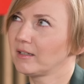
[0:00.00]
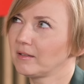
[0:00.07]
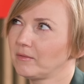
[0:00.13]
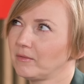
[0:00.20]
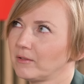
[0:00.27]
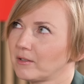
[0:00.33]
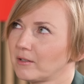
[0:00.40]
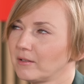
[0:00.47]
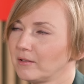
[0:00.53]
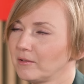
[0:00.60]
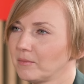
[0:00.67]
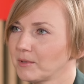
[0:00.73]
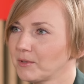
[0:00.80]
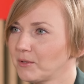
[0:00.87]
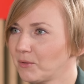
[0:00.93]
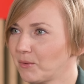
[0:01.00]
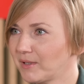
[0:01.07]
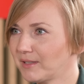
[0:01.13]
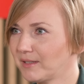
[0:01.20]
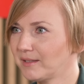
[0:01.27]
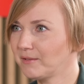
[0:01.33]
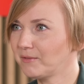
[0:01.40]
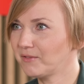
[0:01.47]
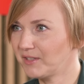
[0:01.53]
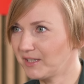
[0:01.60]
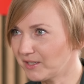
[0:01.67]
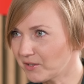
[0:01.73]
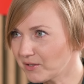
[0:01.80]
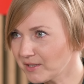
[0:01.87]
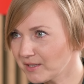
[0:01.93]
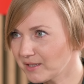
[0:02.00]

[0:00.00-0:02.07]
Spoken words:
for almost 12 years.